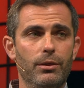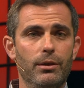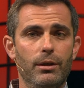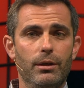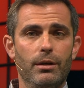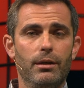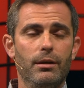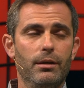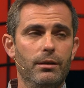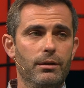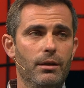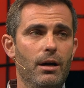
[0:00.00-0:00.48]

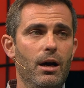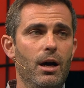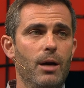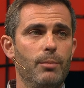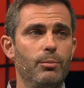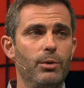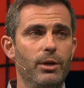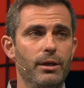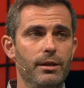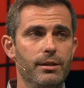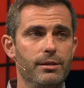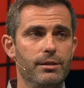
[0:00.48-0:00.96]
the
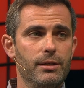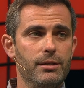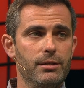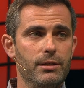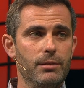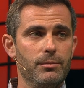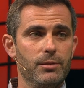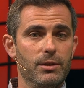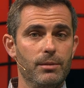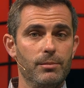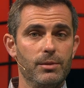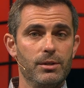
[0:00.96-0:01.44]
operating
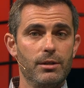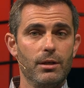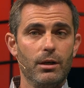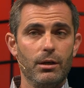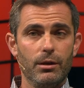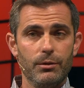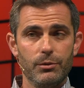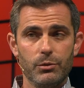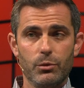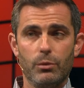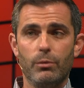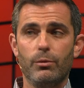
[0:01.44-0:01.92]
systems
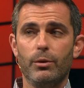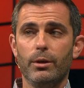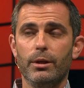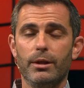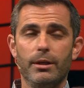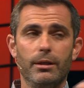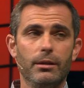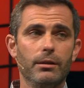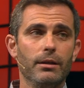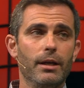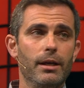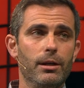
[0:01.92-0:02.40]
themselves. We're
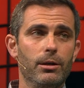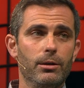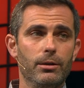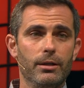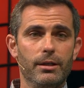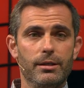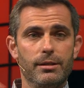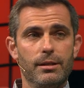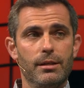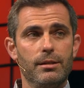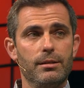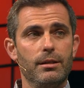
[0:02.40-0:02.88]
really a layer
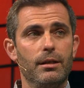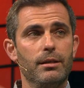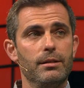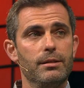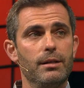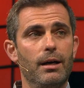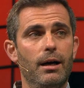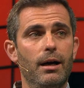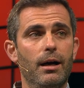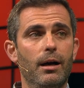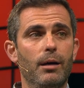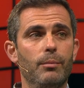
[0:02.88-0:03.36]
that sits on
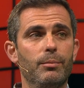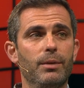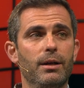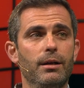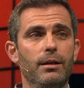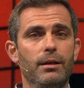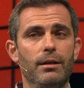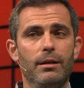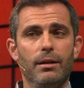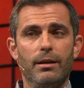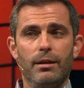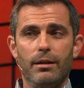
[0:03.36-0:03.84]

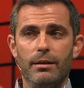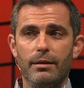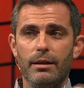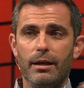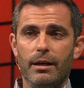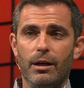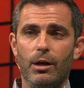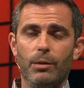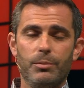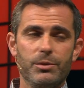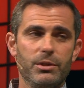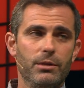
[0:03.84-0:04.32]
top
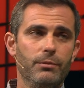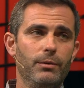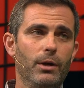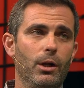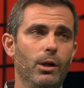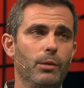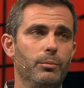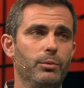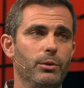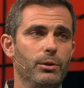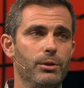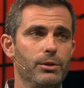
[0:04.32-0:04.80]
that helps
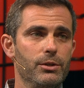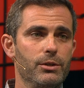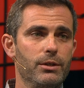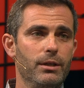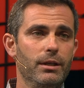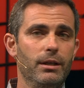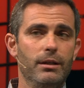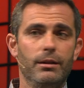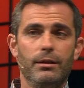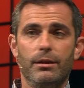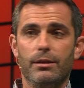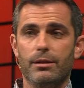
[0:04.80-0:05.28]
developers
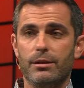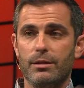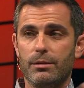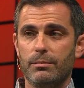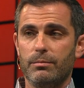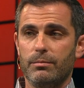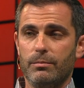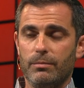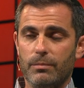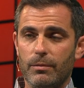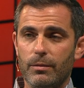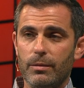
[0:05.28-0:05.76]
in this
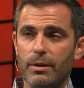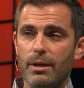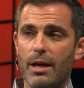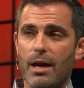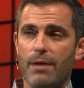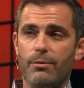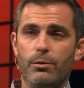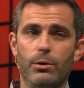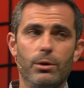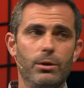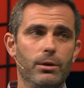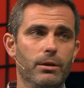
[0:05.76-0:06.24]

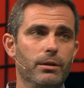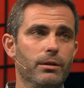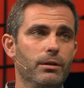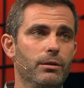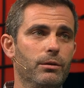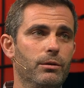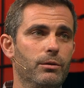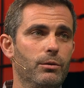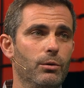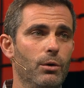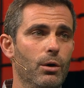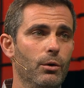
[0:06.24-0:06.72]

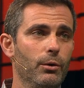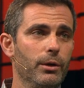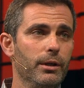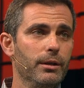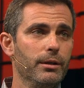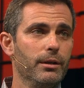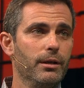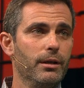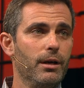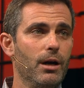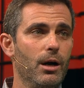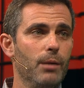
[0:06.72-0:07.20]

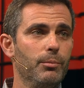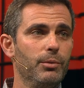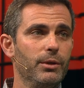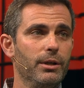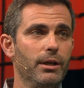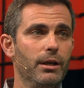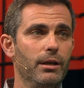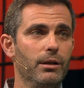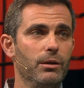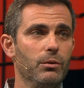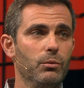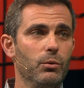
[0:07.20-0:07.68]
ever-growing,
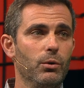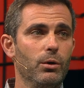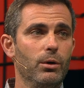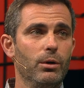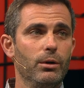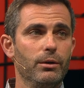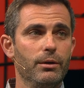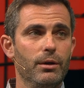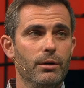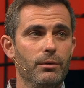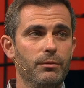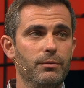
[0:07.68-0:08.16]
complicated
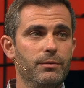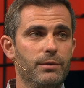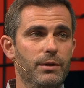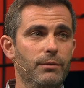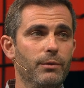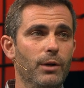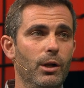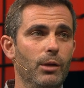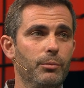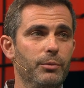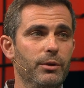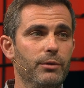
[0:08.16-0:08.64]
world of
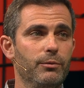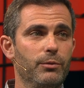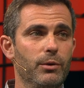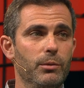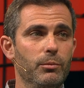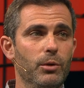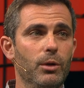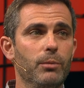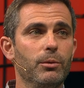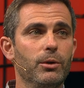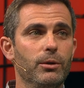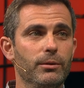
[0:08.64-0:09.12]
developing for
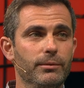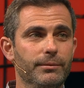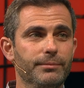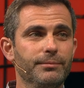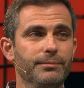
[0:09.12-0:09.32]
mobile.